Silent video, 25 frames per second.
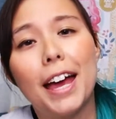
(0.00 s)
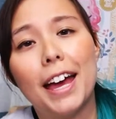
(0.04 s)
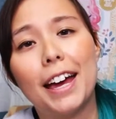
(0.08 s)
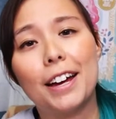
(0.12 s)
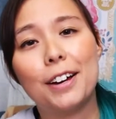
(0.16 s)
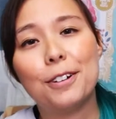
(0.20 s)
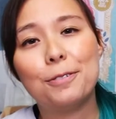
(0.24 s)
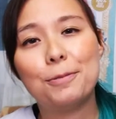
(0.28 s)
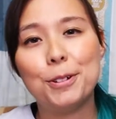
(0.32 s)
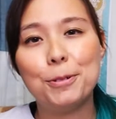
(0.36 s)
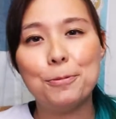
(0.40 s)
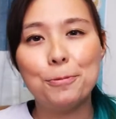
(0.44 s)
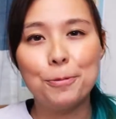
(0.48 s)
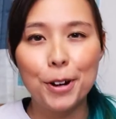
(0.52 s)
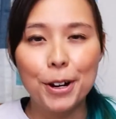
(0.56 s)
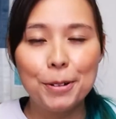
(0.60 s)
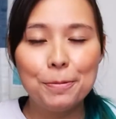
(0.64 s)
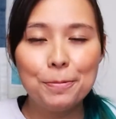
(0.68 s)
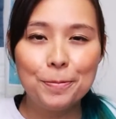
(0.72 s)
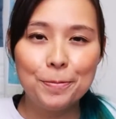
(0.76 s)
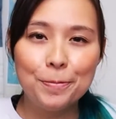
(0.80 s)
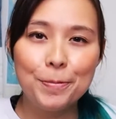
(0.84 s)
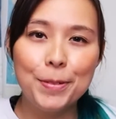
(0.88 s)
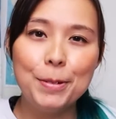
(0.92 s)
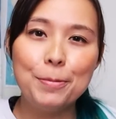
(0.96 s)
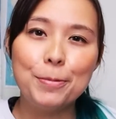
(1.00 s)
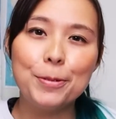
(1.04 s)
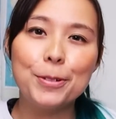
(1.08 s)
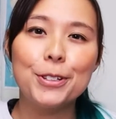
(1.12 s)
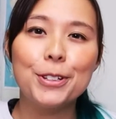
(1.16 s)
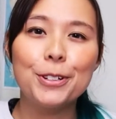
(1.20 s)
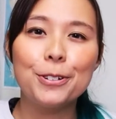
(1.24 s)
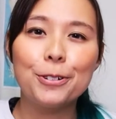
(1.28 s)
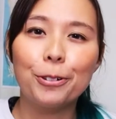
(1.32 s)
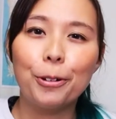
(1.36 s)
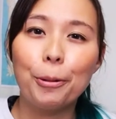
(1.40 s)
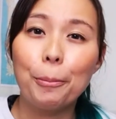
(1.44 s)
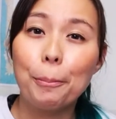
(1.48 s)
and we want people
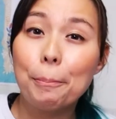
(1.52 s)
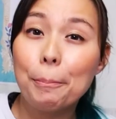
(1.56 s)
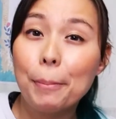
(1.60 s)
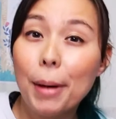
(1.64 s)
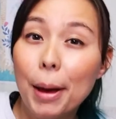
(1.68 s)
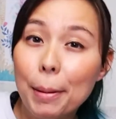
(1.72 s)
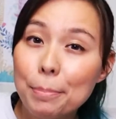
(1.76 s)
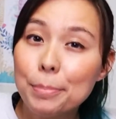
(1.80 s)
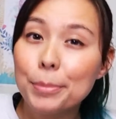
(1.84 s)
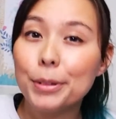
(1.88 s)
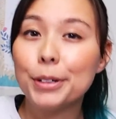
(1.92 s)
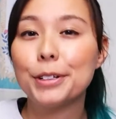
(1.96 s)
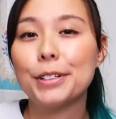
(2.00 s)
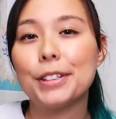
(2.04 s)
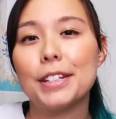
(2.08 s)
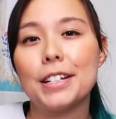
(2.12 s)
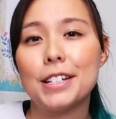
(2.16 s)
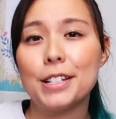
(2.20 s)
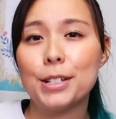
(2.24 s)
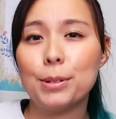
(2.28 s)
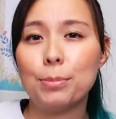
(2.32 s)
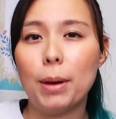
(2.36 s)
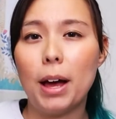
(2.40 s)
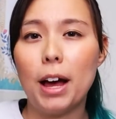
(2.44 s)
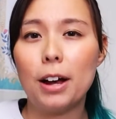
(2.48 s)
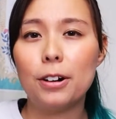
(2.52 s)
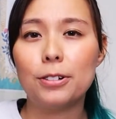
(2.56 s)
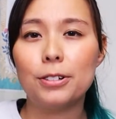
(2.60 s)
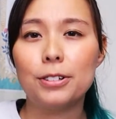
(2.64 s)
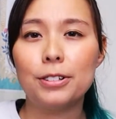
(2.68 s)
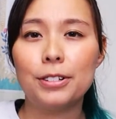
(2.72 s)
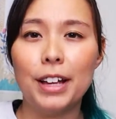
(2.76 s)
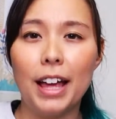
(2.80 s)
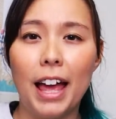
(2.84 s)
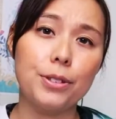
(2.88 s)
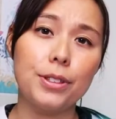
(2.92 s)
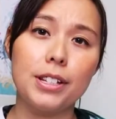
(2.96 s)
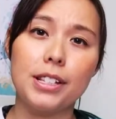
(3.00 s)
to remember this
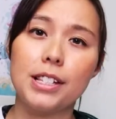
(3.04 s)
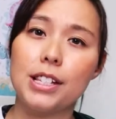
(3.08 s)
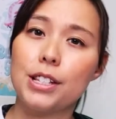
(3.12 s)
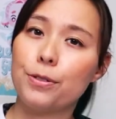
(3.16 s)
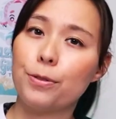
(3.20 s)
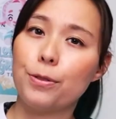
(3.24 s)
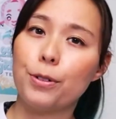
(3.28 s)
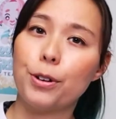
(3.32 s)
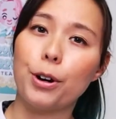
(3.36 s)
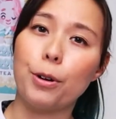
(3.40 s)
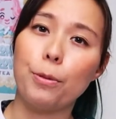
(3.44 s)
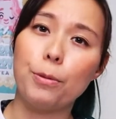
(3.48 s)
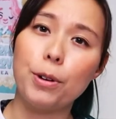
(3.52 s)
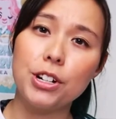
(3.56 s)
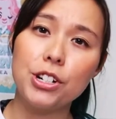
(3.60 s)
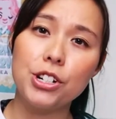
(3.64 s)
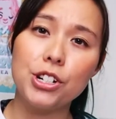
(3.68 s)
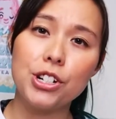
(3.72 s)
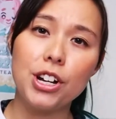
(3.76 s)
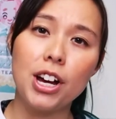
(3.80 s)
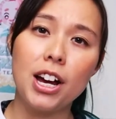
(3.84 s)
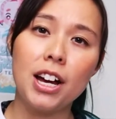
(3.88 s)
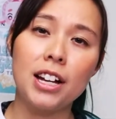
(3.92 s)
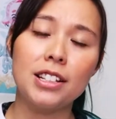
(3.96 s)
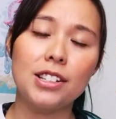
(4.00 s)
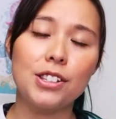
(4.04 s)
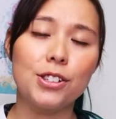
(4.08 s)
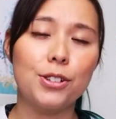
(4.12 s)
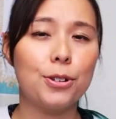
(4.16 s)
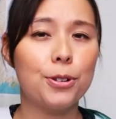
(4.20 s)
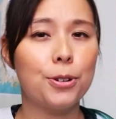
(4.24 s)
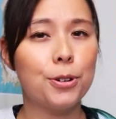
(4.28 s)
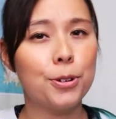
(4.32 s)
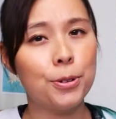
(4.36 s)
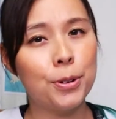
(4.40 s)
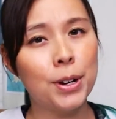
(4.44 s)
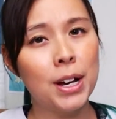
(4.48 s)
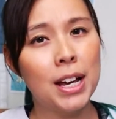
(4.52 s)
battle. So this is for a one shot,
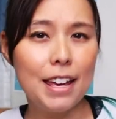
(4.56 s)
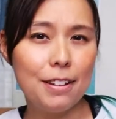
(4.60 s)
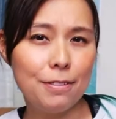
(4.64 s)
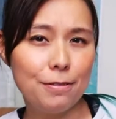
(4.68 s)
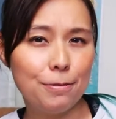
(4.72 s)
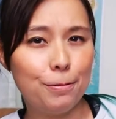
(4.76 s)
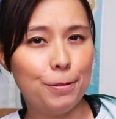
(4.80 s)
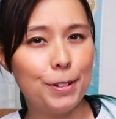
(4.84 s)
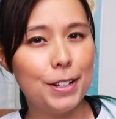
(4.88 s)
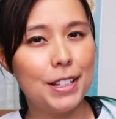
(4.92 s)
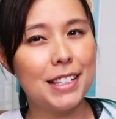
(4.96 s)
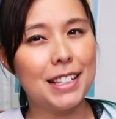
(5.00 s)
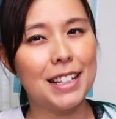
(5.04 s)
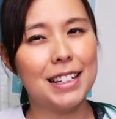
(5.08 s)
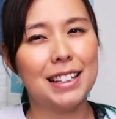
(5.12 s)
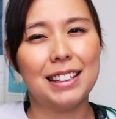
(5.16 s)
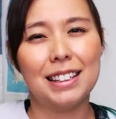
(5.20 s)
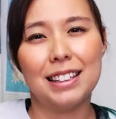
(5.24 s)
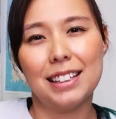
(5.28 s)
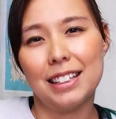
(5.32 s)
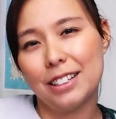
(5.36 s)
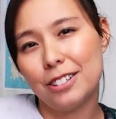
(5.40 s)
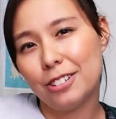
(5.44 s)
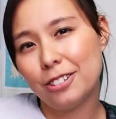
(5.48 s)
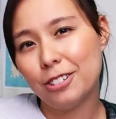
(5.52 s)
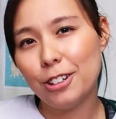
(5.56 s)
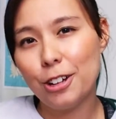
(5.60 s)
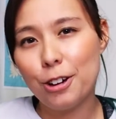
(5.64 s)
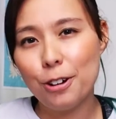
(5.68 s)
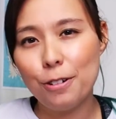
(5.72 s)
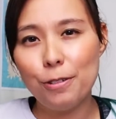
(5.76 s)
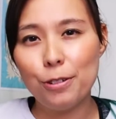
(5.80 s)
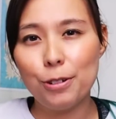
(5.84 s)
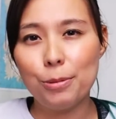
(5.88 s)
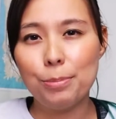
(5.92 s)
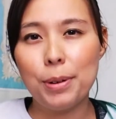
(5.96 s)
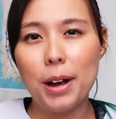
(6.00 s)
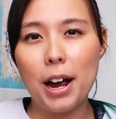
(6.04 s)
so if if it's a little
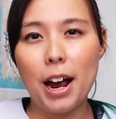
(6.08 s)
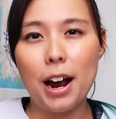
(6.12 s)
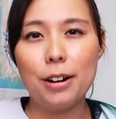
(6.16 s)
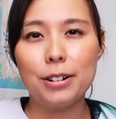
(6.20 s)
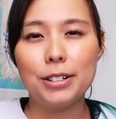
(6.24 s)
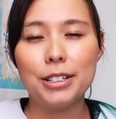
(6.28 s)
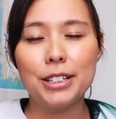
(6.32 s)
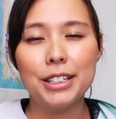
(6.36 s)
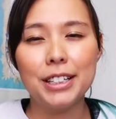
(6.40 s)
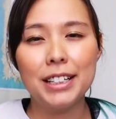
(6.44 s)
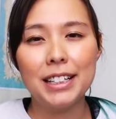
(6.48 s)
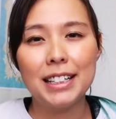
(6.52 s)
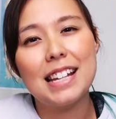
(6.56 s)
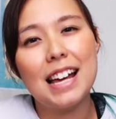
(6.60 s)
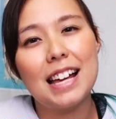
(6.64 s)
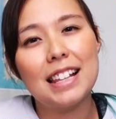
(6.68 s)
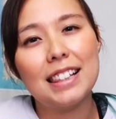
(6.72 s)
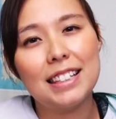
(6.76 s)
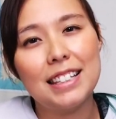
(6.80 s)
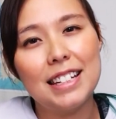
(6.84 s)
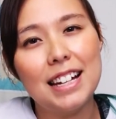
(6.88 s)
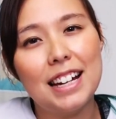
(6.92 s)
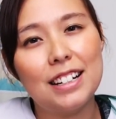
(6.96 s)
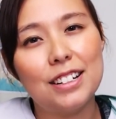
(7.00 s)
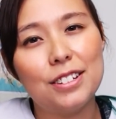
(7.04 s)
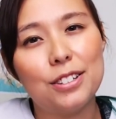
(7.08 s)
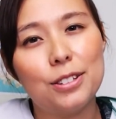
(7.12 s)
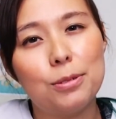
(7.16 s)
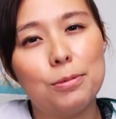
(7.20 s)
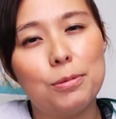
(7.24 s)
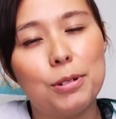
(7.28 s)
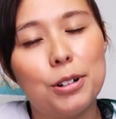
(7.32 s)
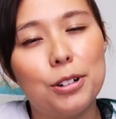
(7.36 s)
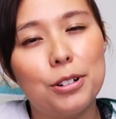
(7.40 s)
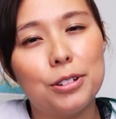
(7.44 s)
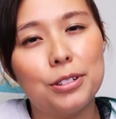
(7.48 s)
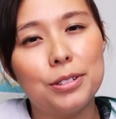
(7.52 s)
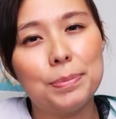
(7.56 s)
overpowered, not the end of the
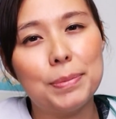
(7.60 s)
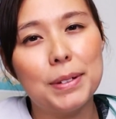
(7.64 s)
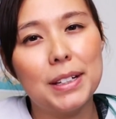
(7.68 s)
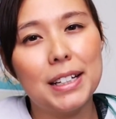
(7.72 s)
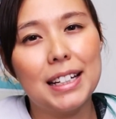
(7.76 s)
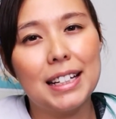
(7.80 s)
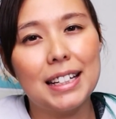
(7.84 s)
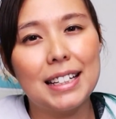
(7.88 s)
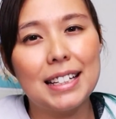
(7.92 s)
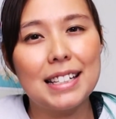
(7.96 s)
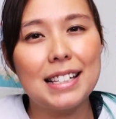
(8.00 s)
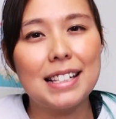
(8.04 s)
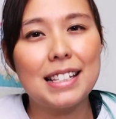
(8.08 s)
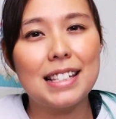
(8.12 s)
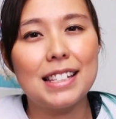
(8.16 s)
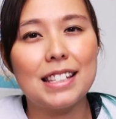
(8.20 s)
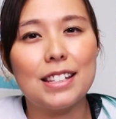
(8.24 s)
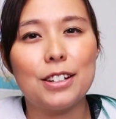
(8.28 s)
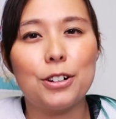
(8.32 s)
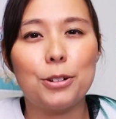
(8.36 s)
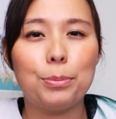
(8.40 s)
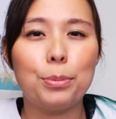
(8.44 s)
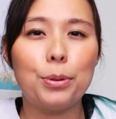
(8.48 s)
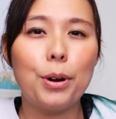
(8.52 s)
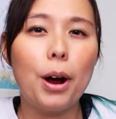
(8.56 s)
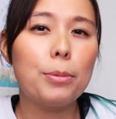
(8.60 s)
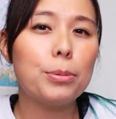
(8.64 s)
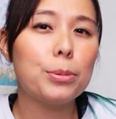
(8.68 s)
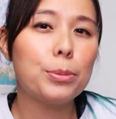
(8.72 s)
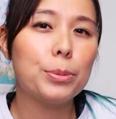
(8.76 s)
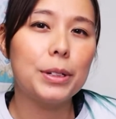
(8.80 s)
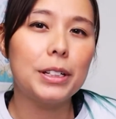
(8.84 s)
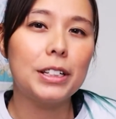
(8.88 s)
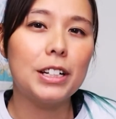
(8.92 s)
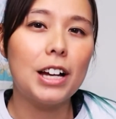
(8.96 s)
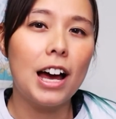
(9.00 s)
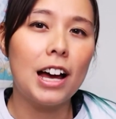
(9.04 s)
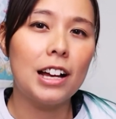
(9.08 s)
world because they're
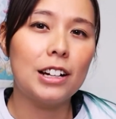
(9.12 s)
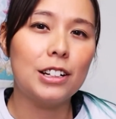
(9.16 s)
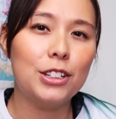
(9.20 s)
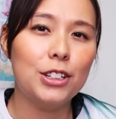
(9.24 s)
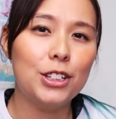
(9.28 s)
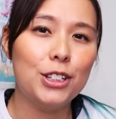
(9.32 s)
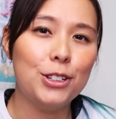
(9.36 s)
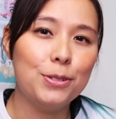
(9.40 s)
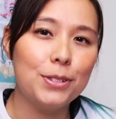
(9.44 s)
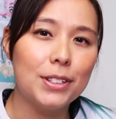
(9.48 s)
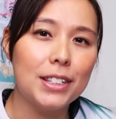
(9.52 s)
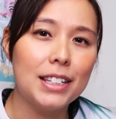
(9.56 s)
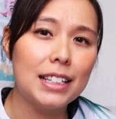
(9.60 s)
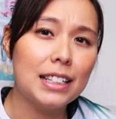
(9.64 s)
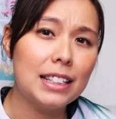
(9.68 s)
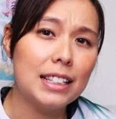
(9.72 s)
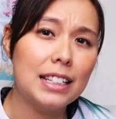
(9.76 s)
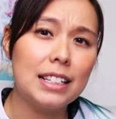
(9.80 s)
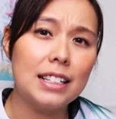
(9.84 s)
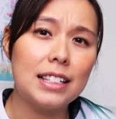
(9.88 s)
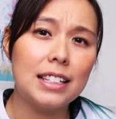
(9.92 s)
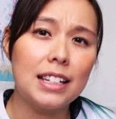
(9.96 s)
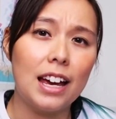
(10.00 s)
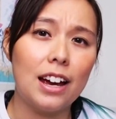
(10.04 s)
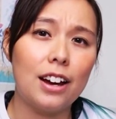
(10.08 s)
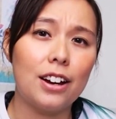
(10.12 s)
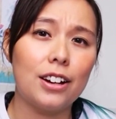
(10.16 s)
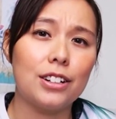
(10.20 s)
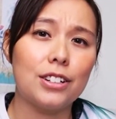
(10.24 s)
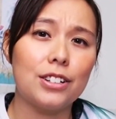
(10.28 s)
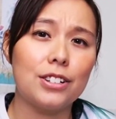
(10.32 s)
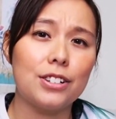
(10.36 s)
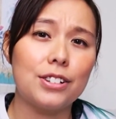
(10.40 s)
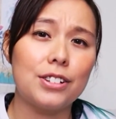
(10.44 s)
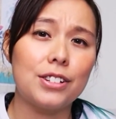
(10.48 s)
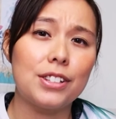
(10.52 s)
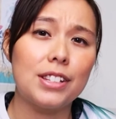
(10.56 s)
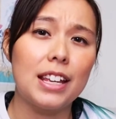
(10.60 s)
probably not using these
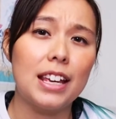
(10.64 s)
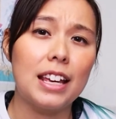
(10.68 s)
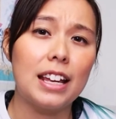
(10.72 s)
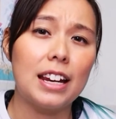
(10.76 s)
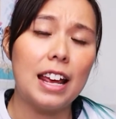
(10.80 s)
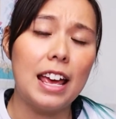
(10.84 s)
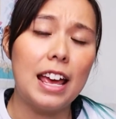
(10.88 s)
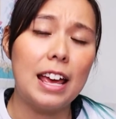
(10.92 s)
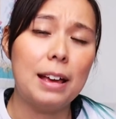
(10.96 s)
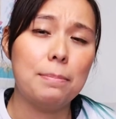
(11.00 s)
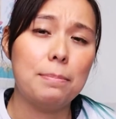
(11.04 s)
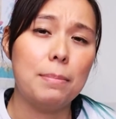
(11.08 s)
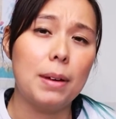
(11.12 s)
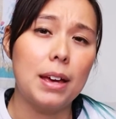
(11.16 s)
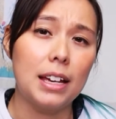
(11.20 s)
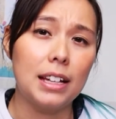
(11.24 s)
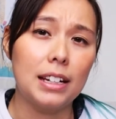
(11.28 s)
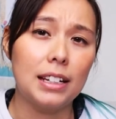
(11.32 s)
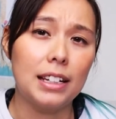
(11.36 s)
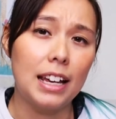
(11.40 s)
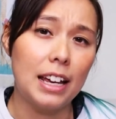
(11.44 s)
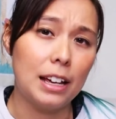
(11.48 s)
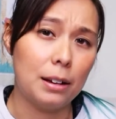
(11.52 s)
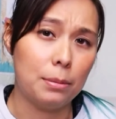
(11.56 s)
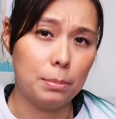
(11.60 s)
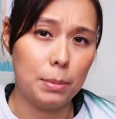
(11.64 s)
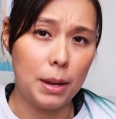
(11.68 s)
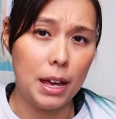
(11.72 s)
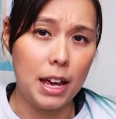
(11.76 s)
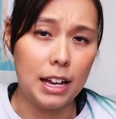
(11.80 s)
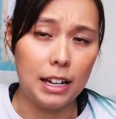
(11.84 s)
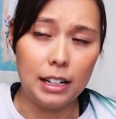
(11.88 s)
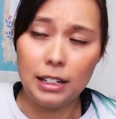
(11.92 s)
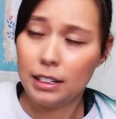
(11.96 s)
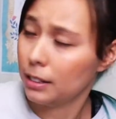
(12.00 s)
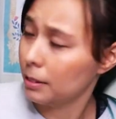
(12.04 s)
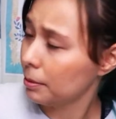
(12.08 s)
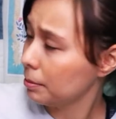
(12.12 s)
characters in a main
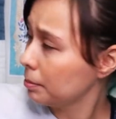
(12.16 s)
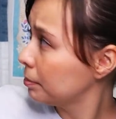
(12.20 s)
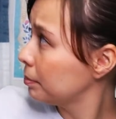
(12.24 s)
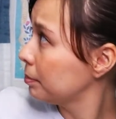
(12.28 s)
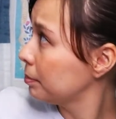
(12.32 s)
campaign.